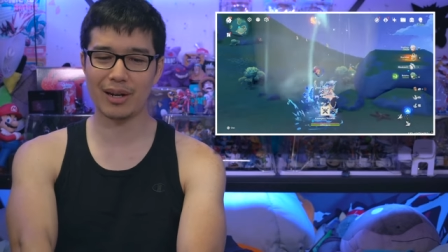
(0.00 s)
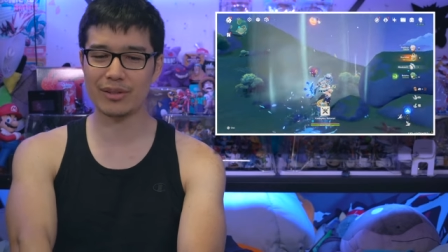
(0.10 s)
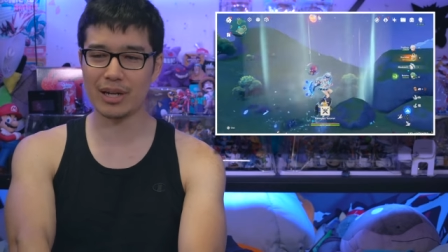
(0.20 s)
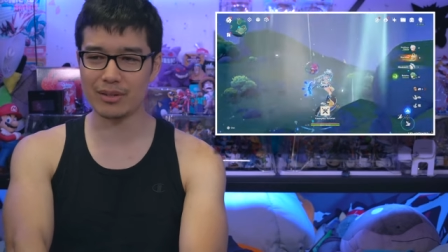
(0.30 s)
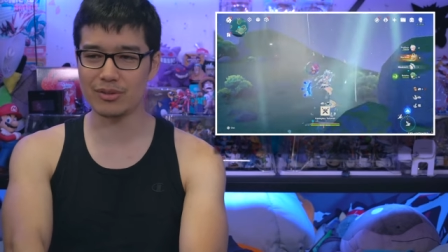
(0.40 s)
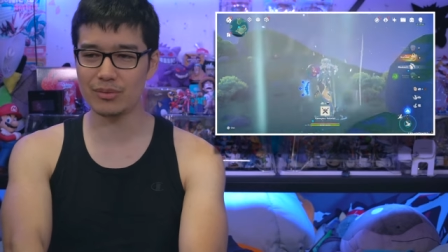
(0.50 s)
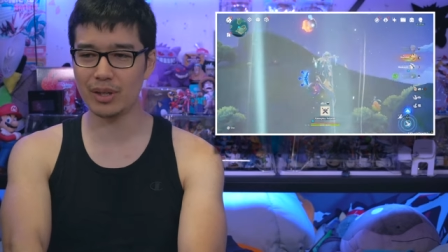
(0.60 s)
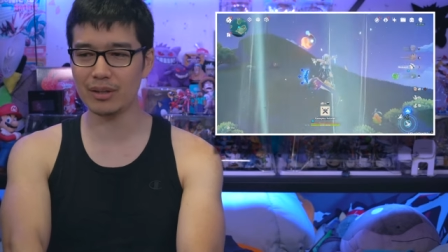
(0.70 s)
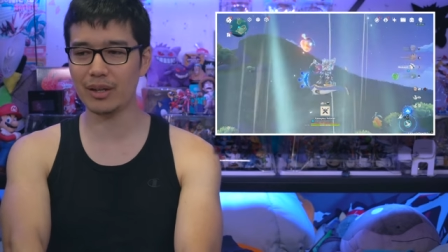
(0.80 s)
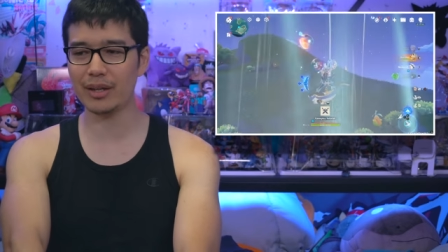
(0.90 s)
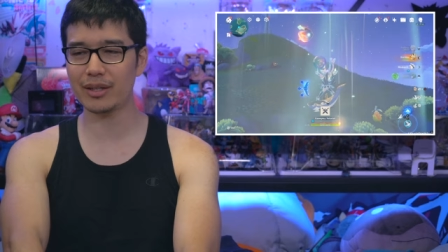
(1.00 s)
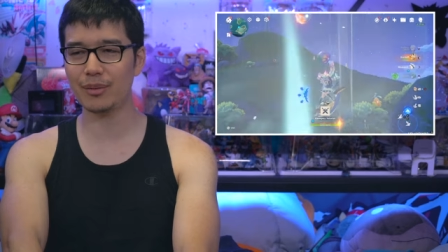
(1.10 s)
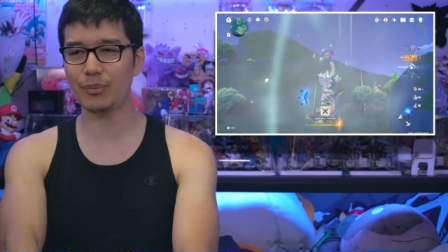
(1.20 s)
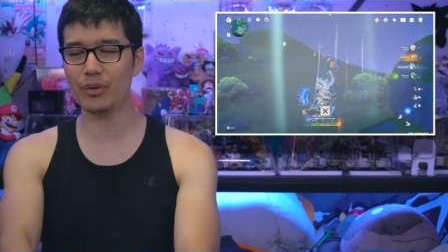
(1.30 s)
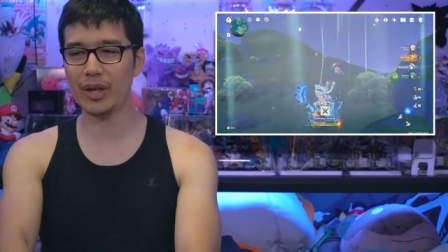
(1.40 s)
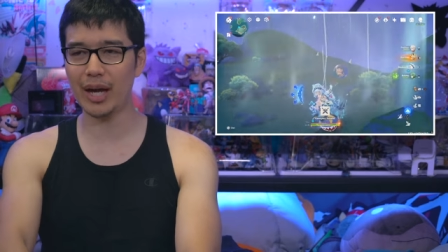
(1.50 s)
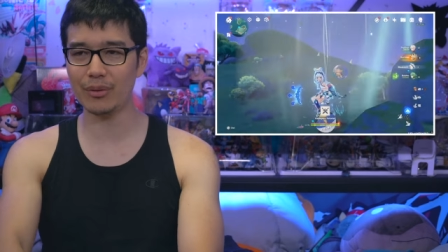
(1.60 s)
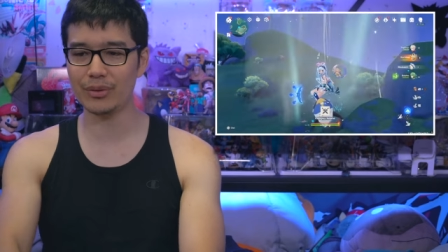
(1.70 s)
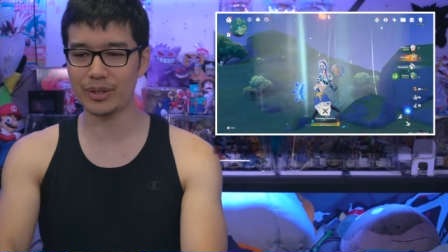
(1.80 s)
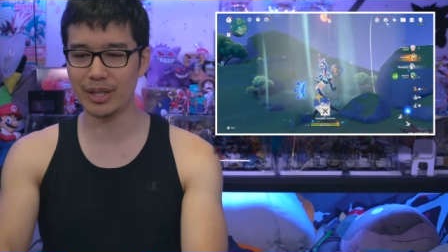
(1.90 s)
I, I do not like him
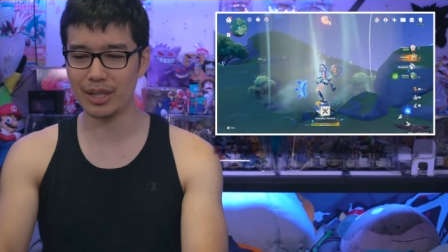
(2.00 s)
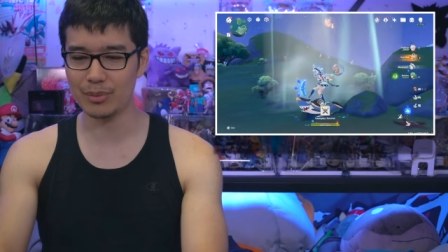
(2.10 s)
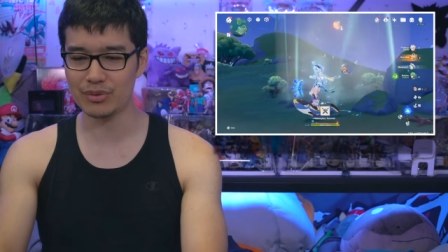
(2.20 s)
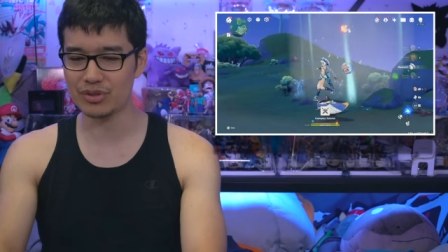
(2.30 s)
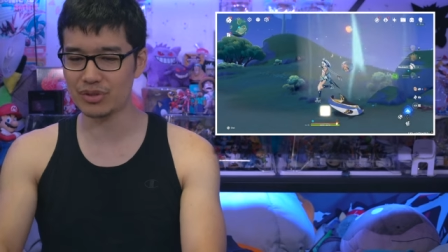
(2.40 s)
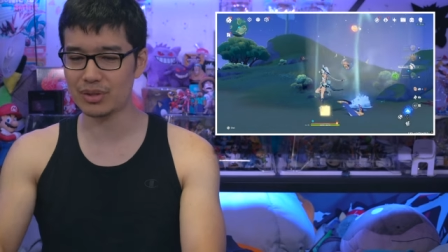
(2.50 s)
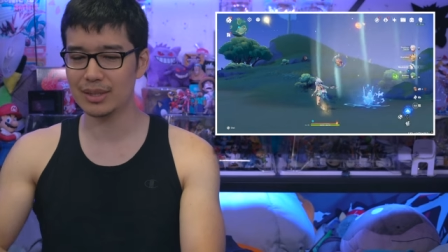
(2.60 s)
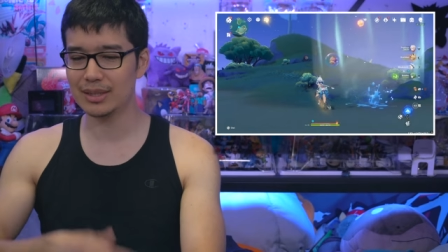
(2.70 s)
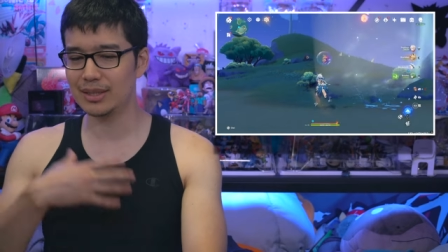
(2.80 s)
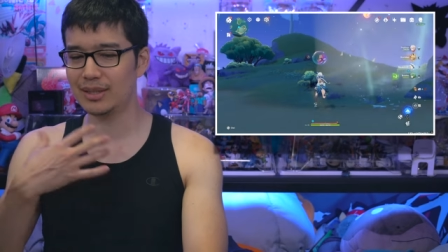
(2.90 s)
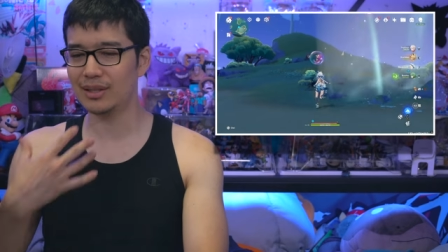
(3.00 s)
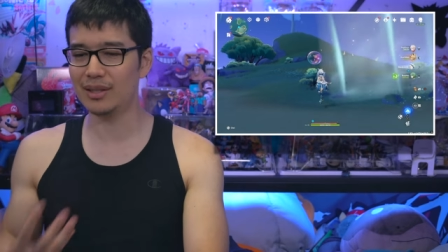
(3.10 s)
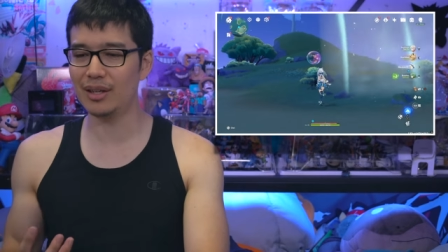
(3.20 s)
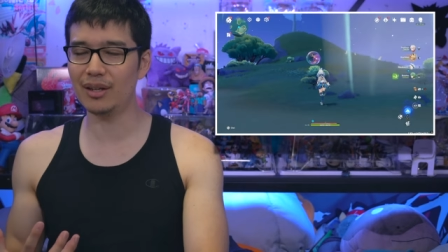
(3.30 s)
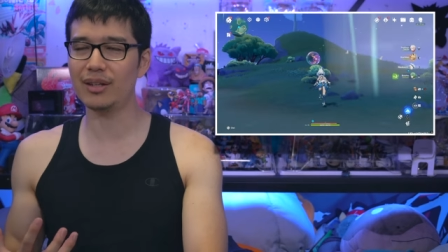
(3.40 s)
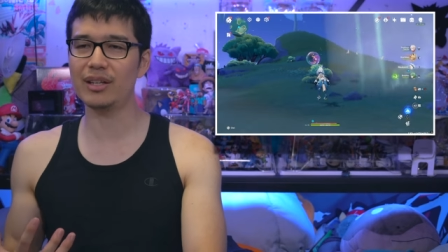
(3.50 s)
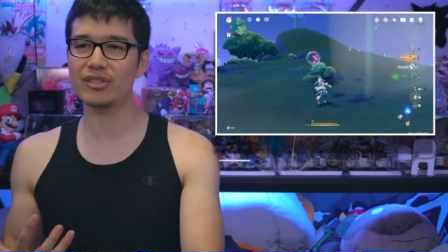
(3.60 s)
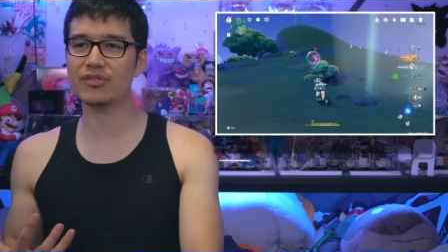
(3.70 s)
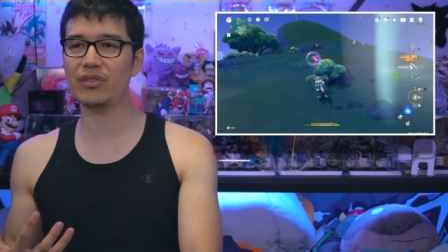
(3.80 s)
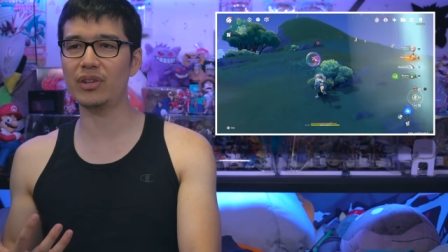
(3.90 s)
without the cape. It's just, uh, it
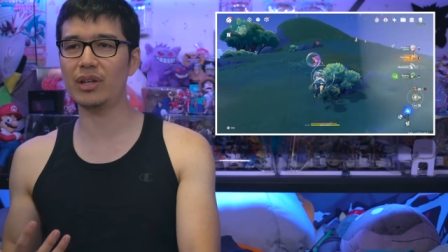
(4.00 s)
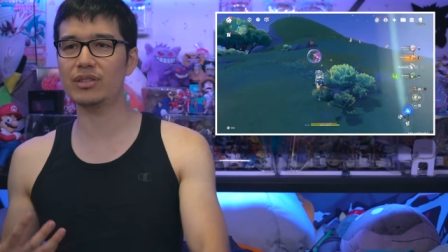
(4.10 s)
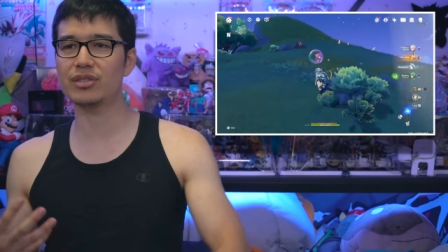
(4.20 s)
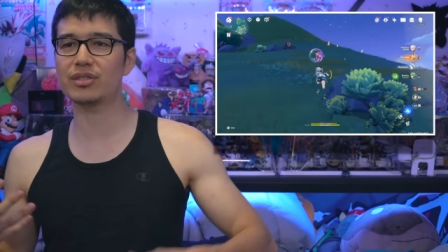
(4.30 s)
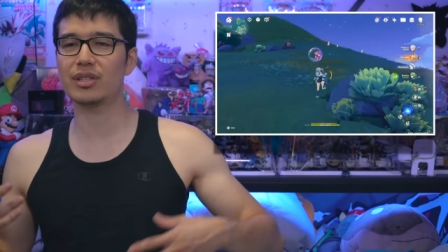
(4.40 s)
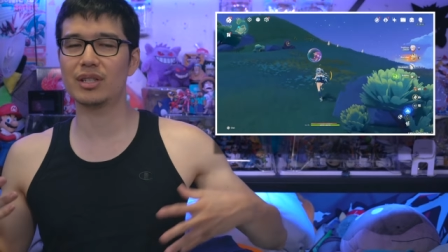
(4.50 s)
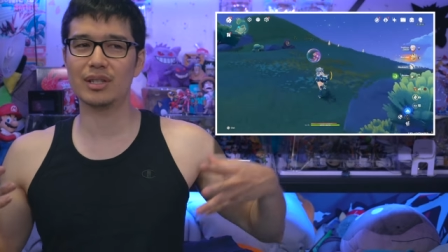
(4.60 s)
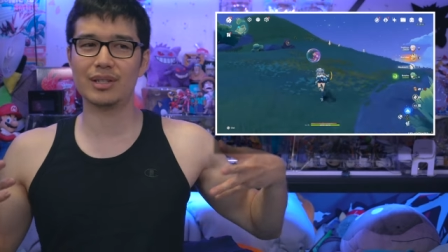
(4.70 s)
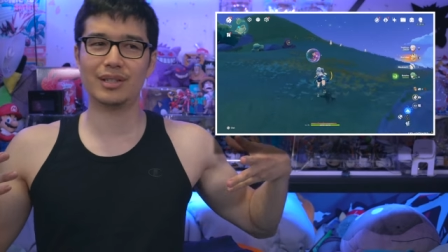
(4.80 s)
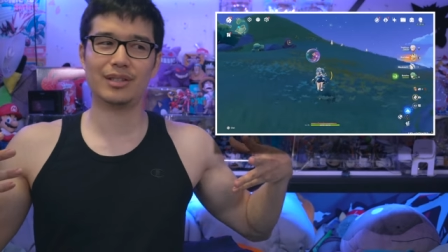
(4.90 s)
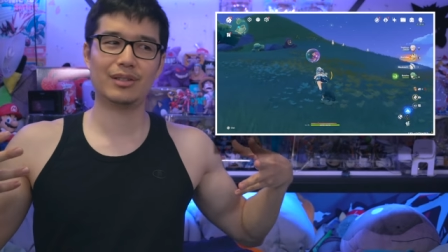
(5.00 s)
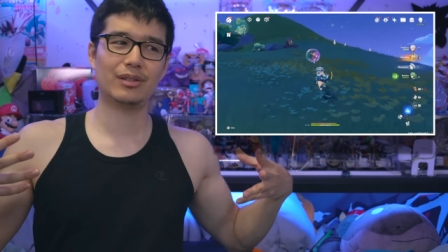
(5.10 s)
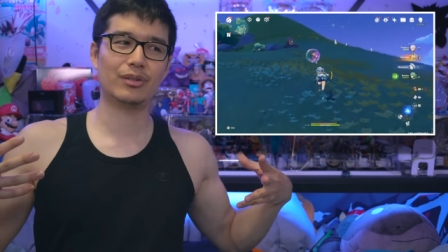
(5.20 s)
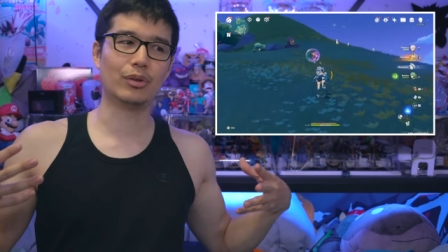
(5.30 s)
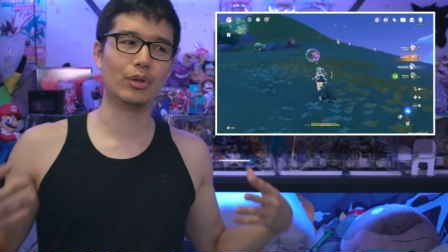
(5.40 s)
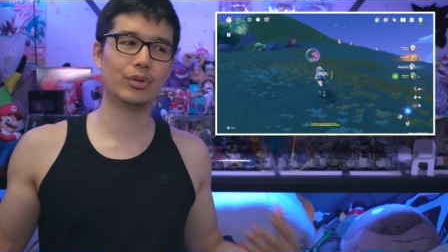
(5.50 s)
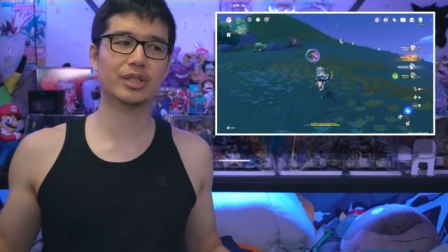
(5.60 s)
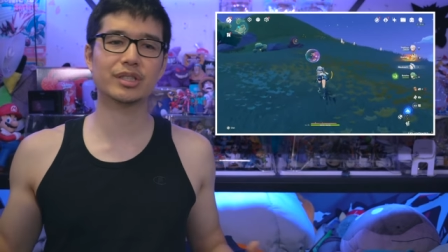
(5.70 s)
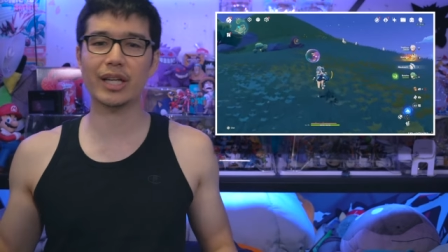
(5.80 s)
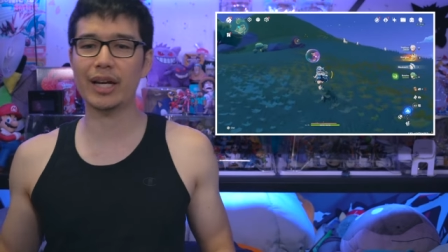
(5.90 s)
just it just
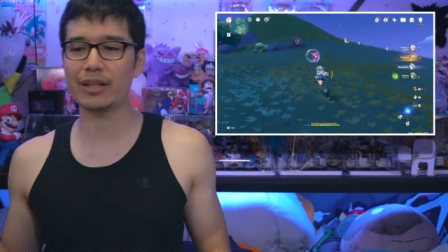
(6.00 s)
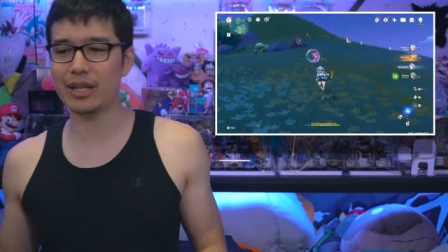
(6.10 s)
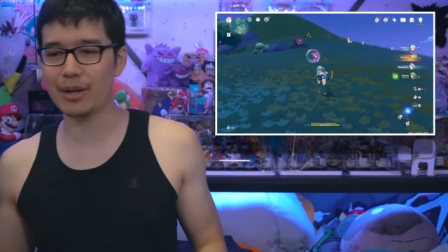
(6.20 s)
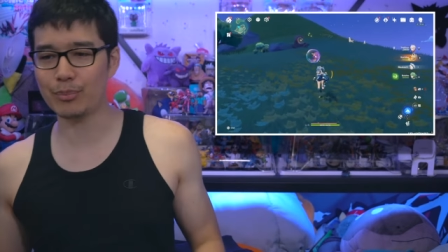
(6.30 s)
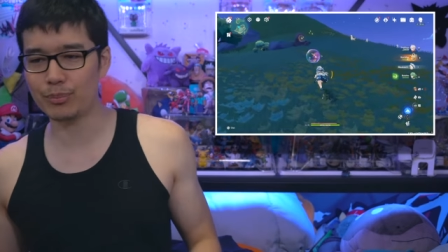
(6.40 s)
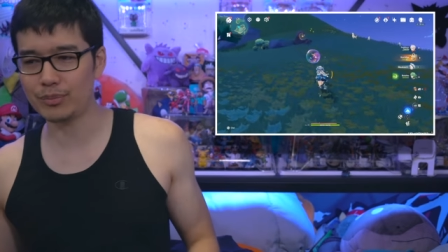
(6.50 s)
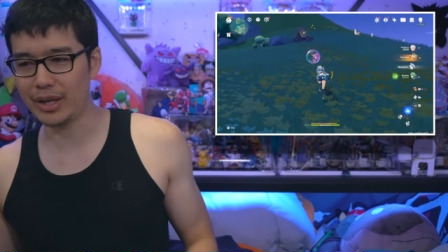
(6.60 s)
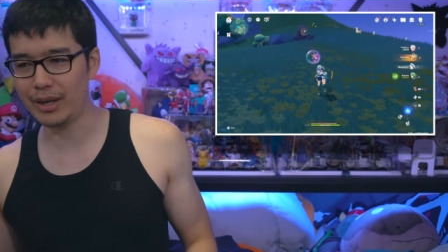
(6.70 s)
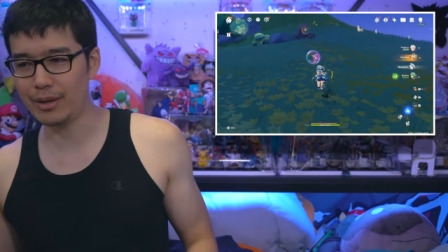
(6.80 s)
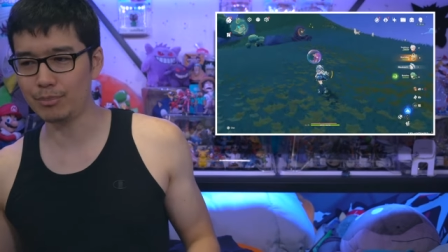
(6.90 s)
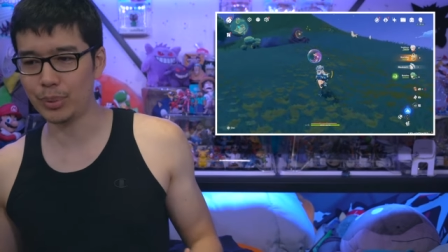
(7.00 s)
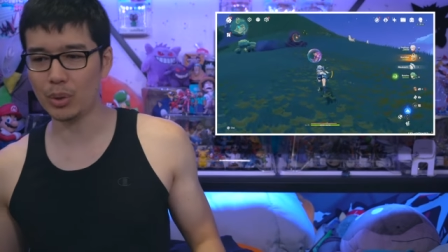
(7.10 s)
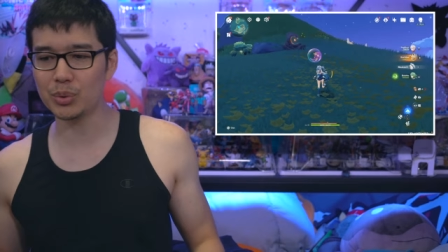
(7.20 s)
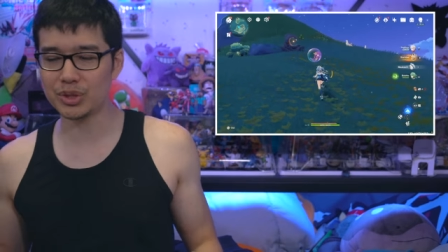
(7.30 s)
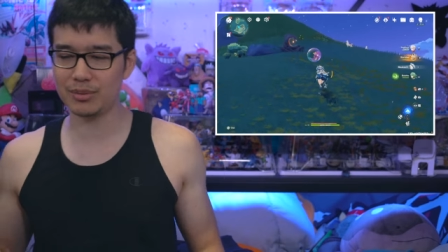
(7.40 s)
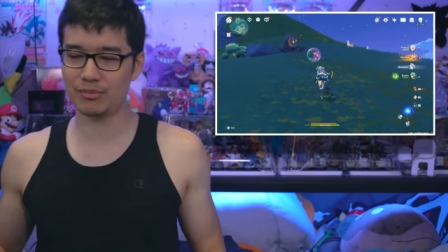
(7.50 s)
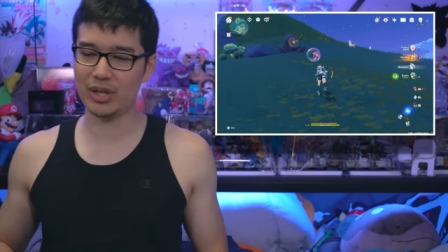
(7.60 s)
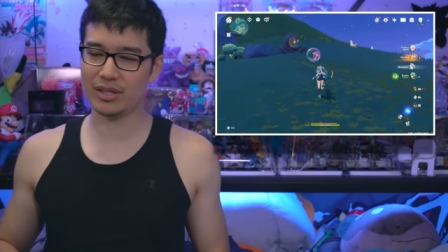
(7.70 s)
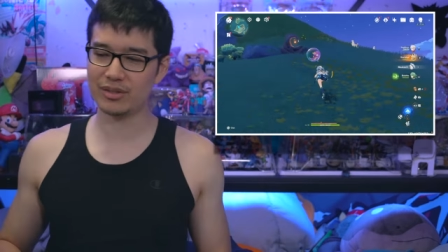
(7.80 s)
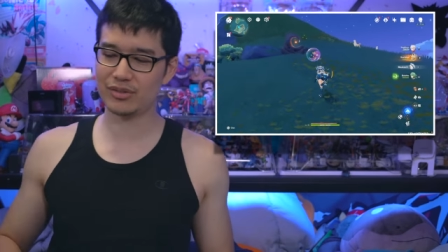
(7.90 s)
loses that that that imposing
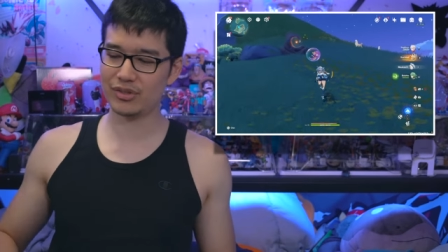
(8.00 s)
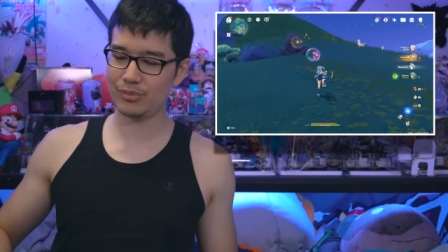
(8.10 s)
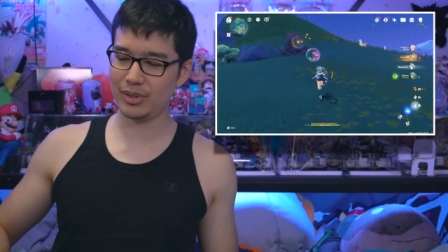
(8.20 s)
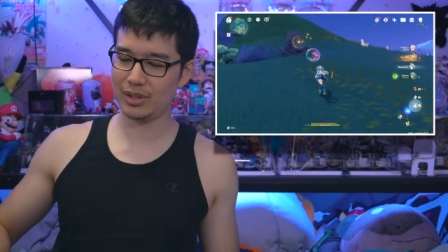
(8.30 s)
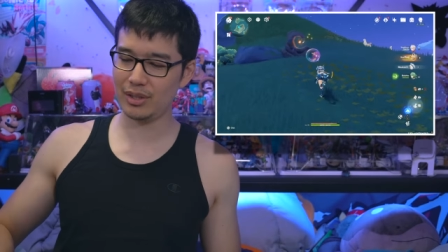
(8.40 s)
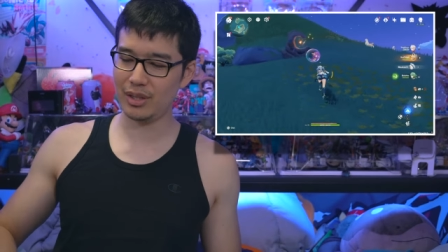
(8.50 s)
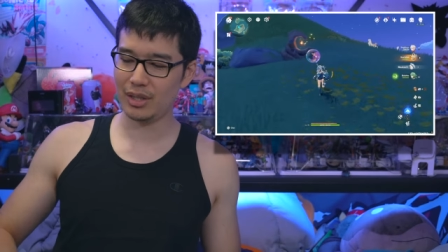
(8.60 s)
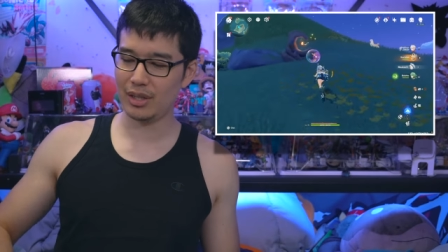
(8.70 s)
presence to me.